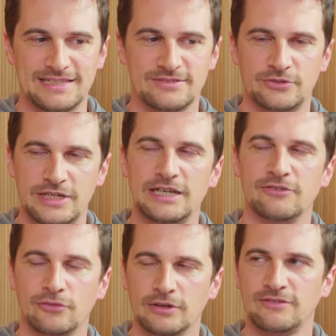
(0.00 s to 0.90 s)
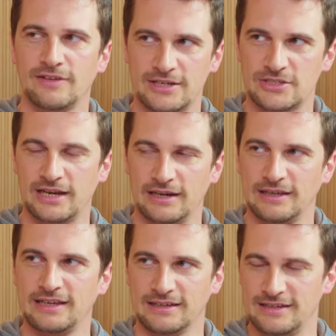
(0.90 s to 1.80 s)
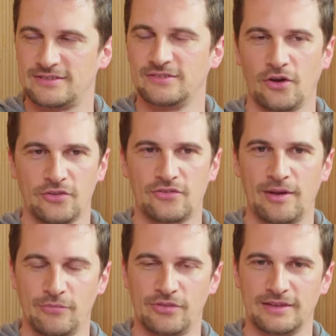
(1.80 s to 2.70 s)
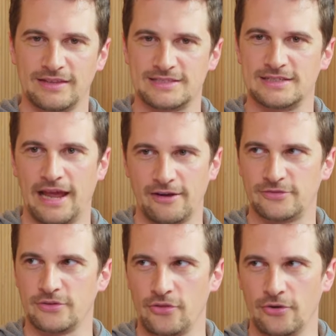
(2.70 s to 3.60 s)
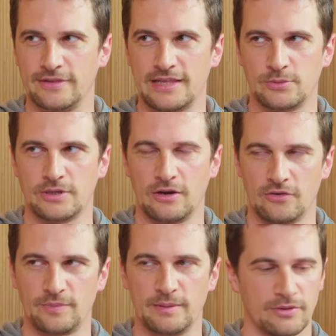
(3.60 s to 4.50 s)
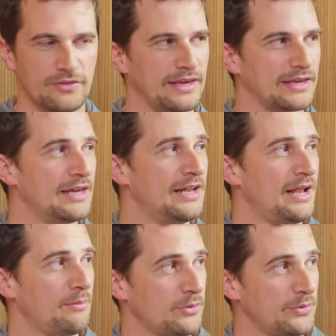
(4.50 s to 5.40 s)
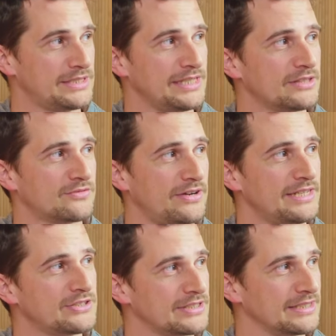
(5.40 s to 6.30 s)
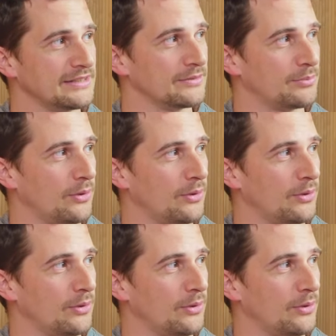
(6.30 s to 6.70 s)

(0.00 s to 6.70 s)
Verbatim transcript: it's really a fully fledged NLE. It's not something that's an afterthought. That's what a lot of people think. But we see it's very interesting in the